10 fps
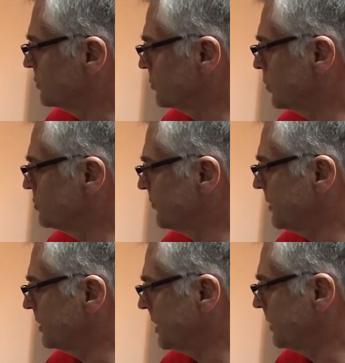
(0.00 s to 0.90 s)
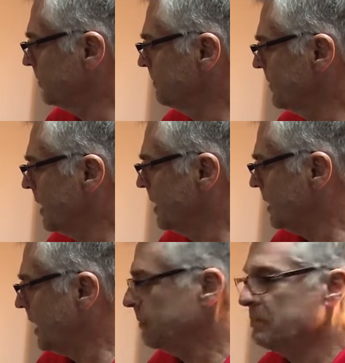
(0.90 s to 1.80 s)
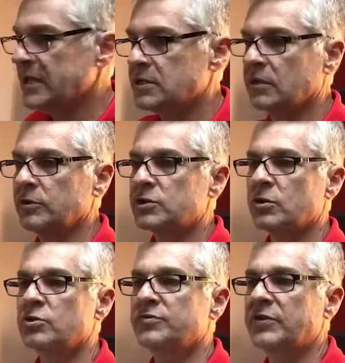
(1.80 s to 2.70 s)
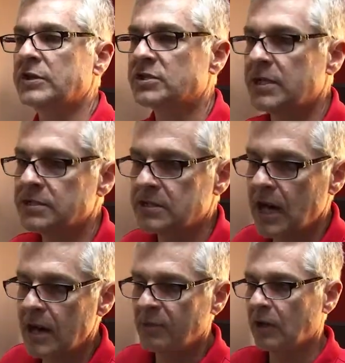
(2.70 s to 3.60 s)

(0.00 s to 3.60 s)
surge event counter. And basically surge event says I'm